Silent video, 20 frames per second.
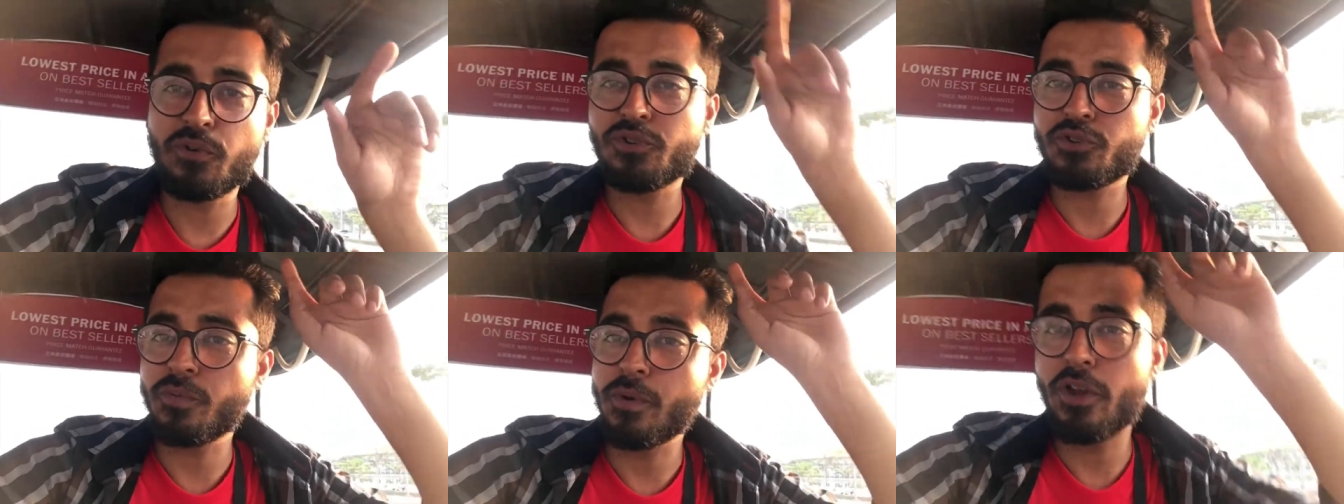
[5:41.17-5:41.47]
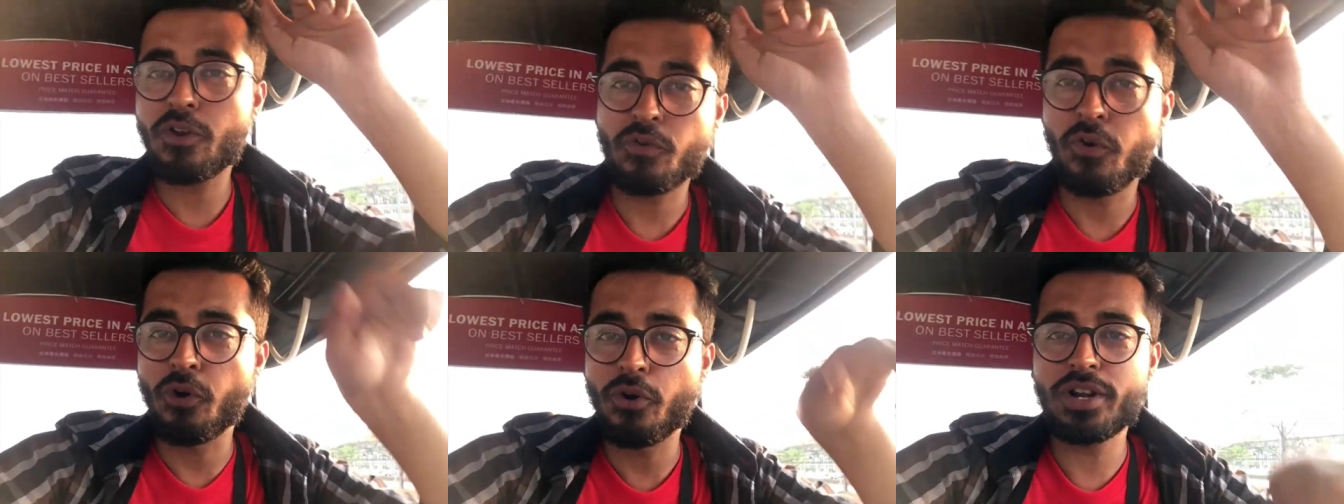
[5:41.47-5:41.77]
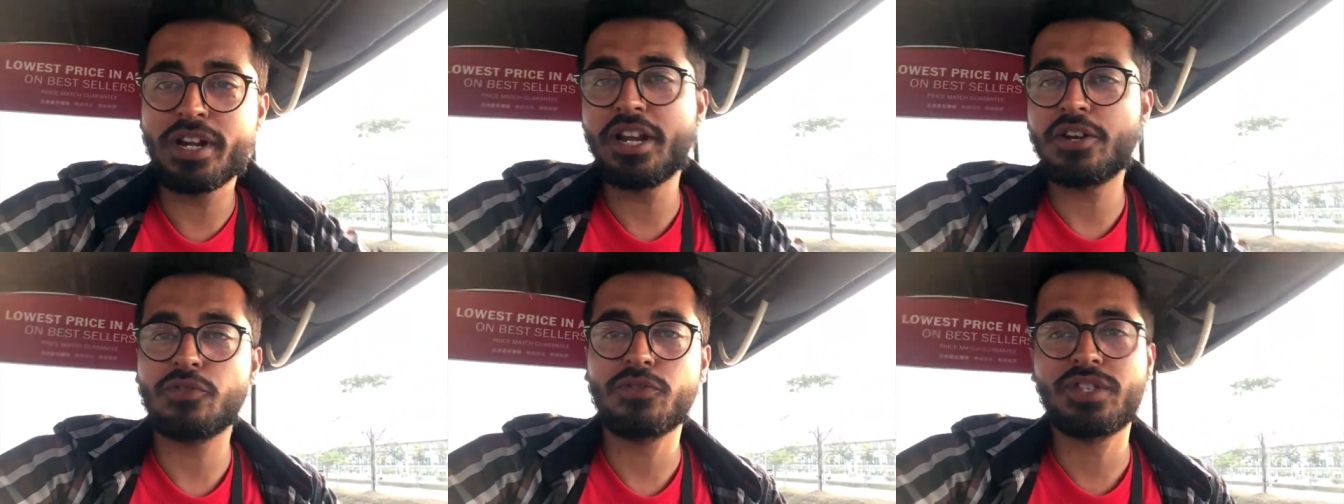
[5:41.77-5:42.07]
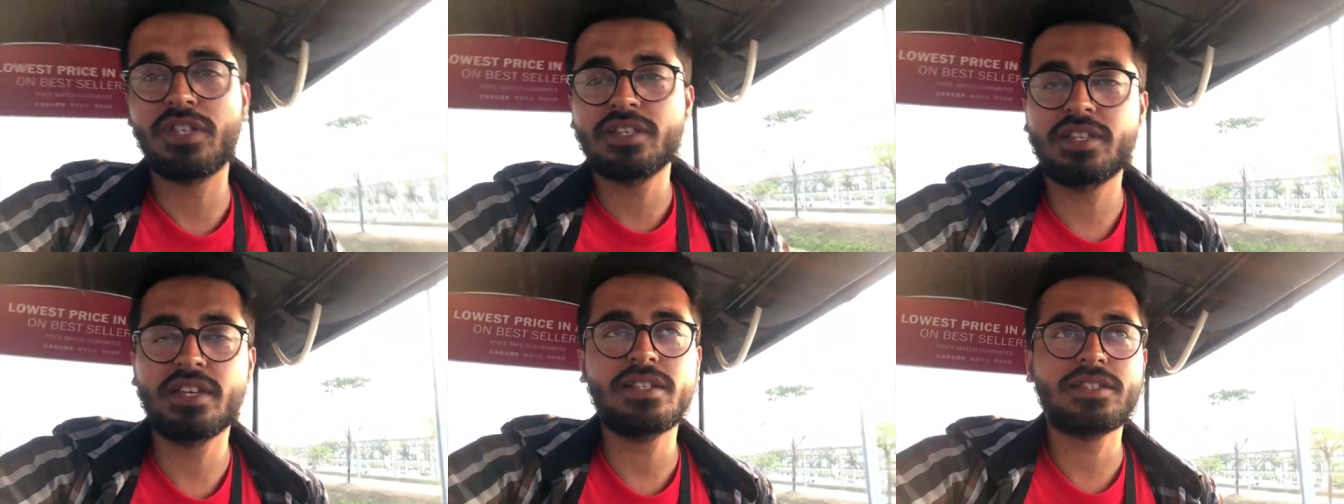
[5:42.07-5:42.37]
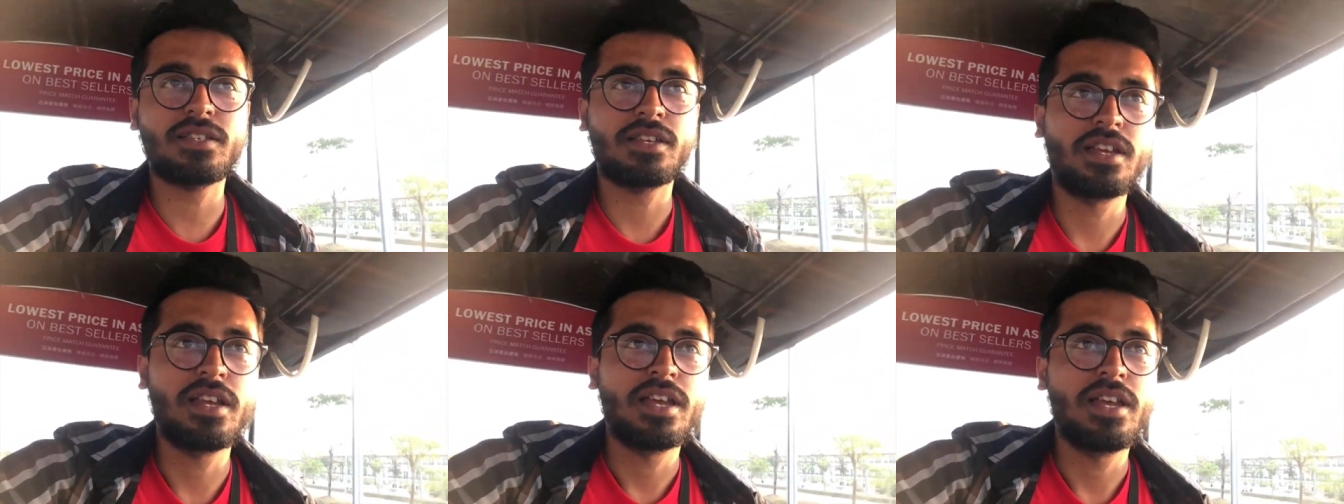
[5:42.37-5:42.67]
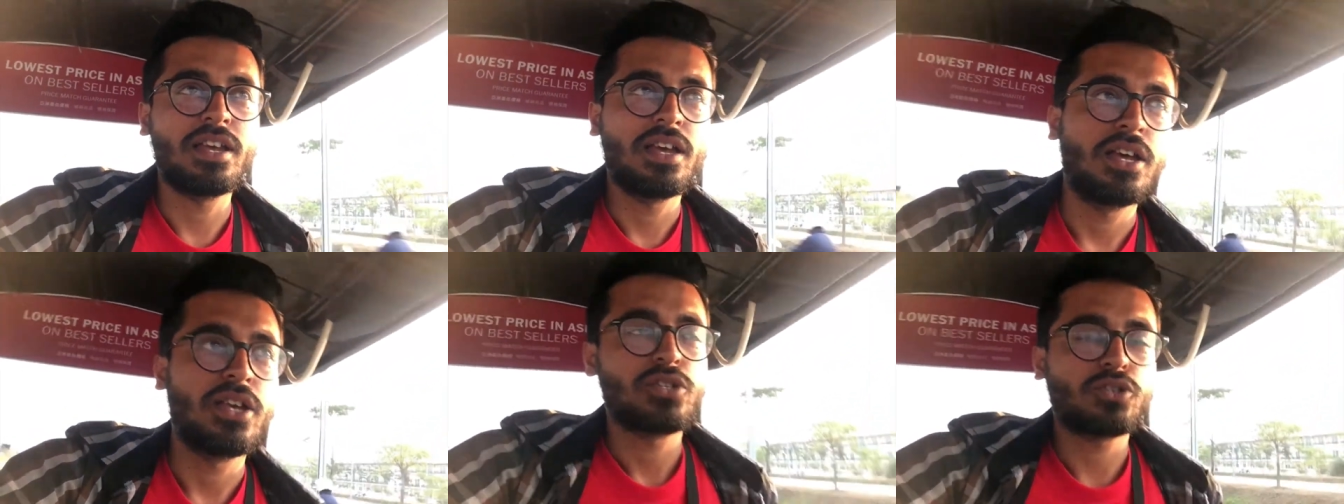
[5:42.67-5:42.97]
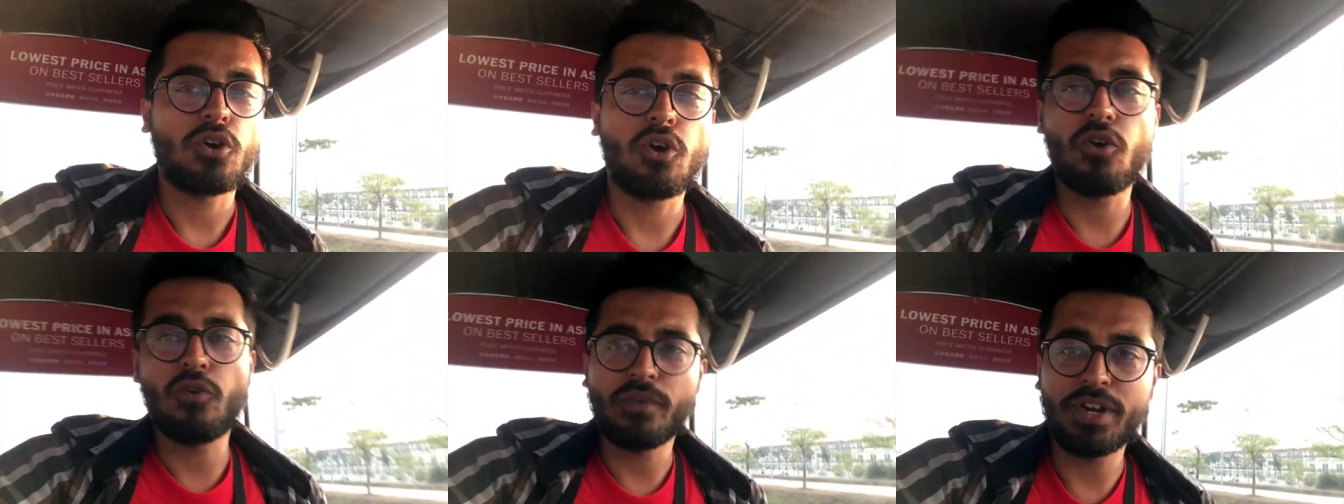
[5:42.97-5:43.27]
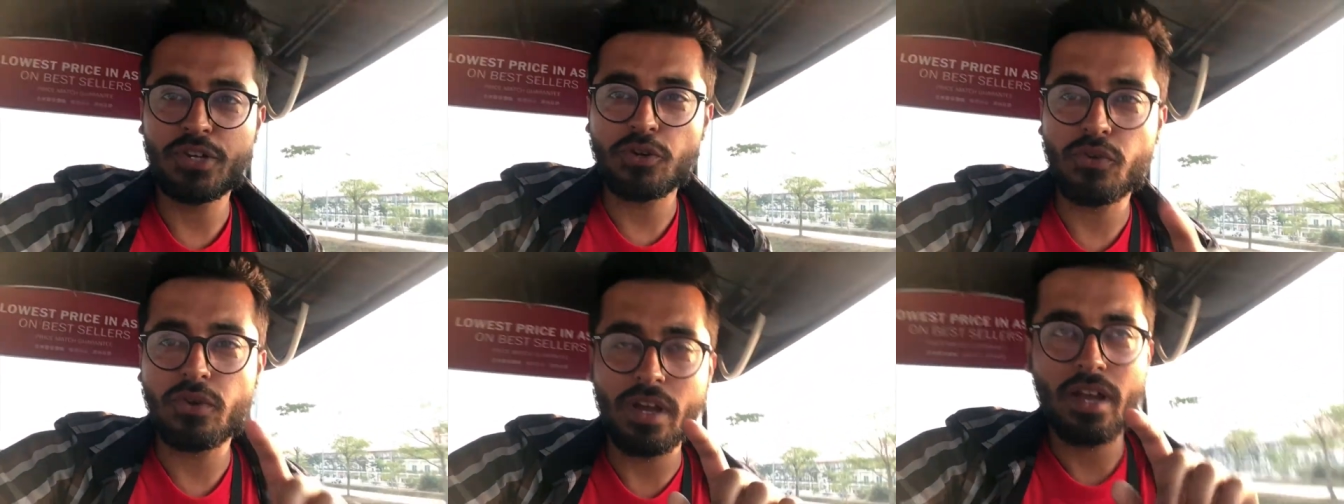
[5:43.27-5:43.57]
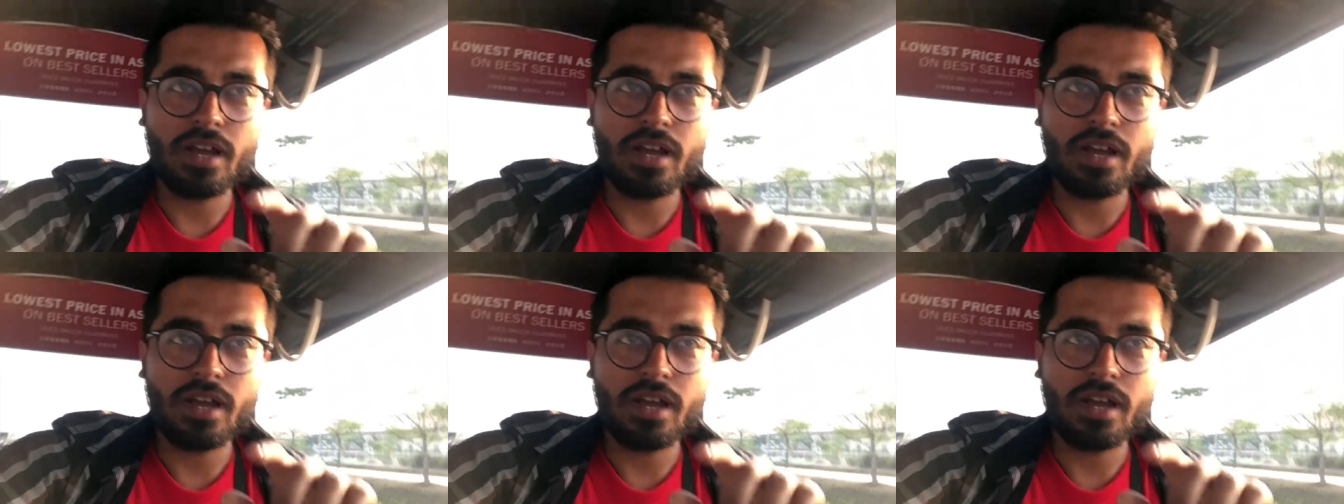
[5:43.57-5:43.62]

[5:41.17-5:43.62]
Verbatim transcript: for tomorrow whole day to see this. So we took,